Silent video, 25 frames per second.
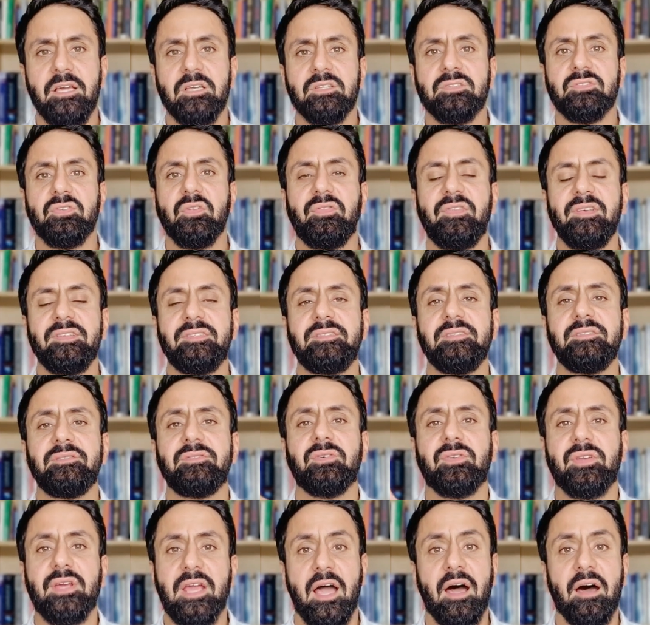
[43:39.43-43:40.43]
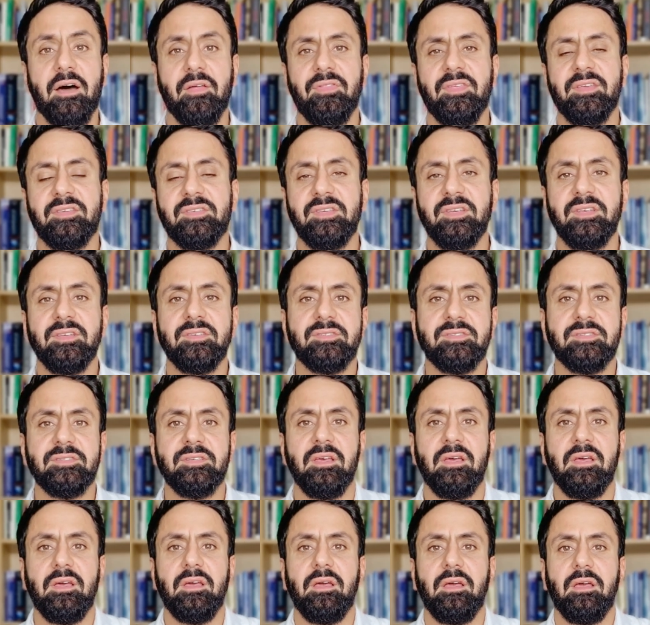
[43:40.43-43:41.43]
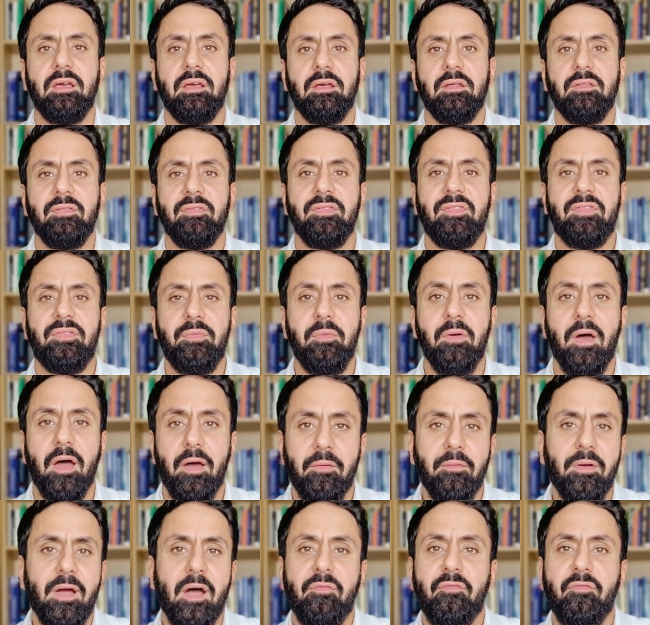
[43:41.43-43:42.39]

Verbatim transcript: So this is riya. This is a,